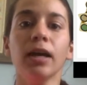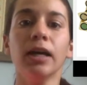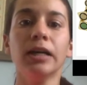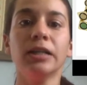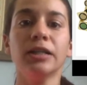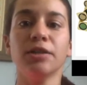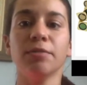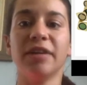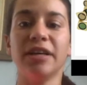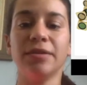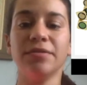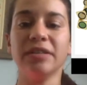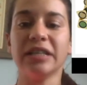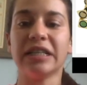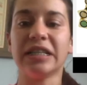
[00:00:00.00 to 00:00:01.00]
So by
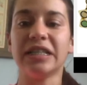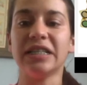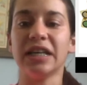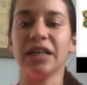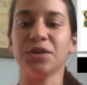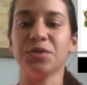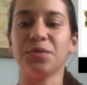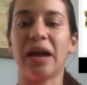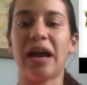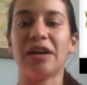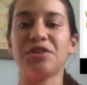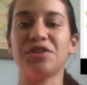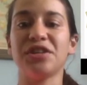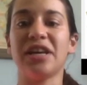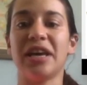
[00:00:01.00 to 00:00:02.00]
using this, sailors were
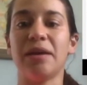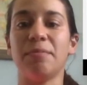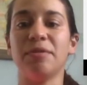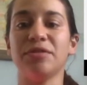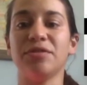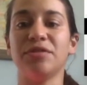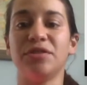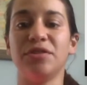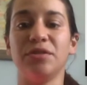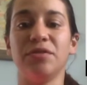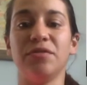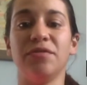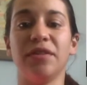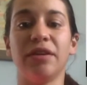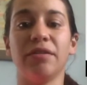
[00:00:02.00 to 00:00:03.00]
actually able to
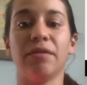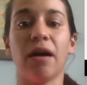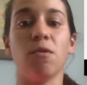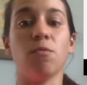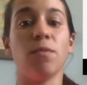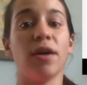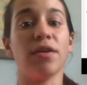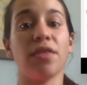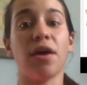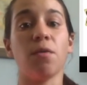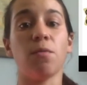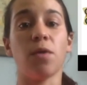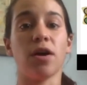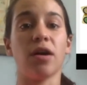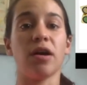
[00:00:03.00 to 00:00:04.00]
figure out where they
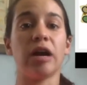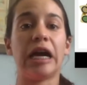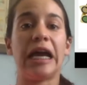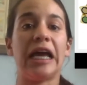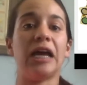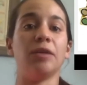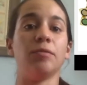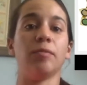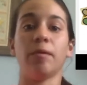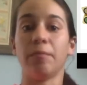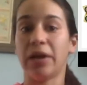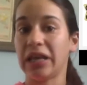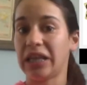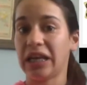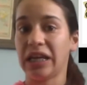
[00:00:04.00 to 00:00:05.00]
were and what
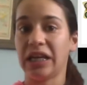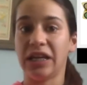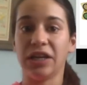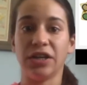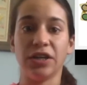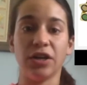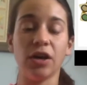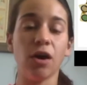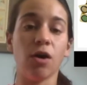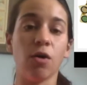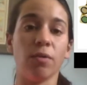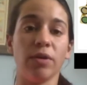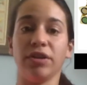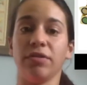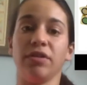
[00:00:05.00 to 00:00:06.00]
way they needed to go
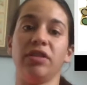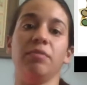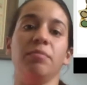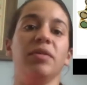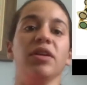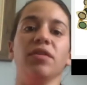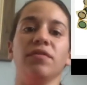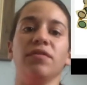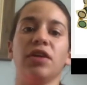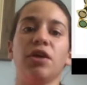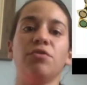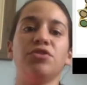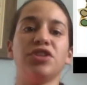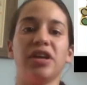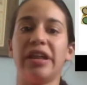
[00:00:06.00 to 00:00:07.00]
when you're in the middle of the
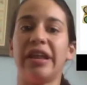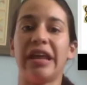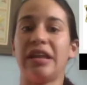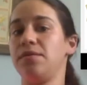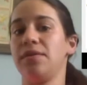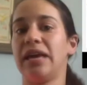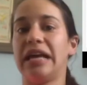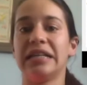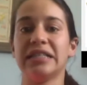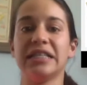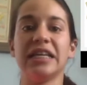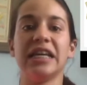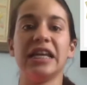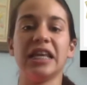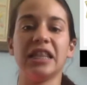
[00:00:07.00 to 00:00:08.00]
ocean and you can't
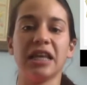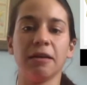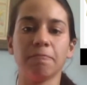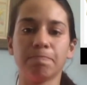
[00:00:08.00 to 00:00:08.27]
see anything.